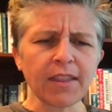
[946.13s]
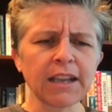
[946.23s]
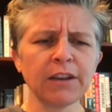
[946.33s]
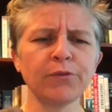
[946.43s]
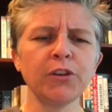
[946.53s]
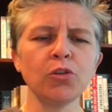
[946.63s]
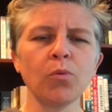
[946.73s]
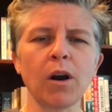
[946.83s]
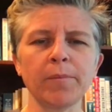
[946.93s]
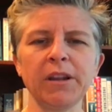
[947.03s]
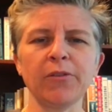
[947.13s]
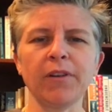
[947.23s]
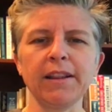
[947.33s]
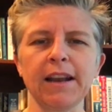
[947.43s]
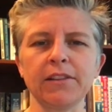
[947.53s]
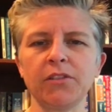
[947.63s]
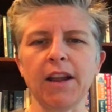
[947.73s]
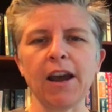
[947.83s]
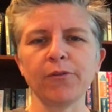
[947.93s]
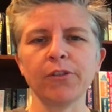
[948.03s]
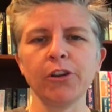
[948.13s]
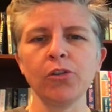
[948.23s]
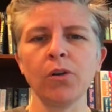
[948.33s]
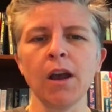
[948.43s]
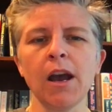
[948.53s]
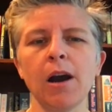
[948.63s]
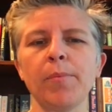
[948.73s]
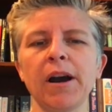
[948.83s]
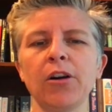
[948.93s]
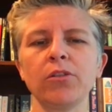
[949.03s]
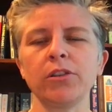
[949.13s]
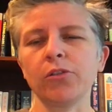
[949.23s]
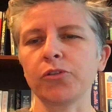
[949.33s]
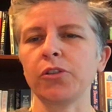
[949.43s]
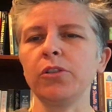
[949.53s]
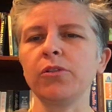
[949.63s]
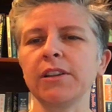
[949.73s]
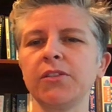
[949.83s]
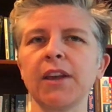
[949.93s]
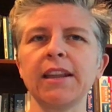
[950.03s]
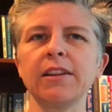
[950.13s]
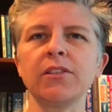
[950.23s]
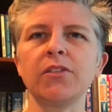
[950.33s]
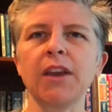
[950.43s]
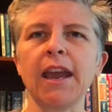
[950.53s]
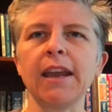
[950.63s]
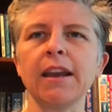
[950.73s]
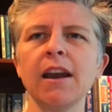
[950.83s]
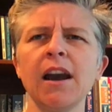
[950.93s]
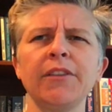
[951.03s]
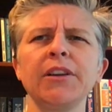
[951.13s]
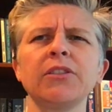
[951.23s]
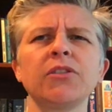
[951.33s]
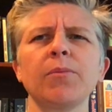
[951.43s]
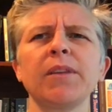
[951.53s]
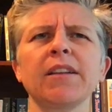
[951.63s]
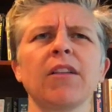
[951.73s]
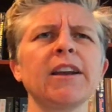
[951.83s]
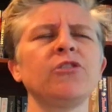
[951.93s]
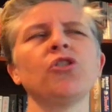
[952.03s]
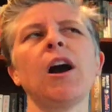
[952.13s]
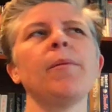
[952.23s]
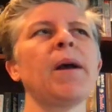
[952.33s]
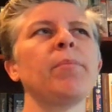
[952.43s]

if you want me to find that stat for you about, so you can send and say, I think it's something like job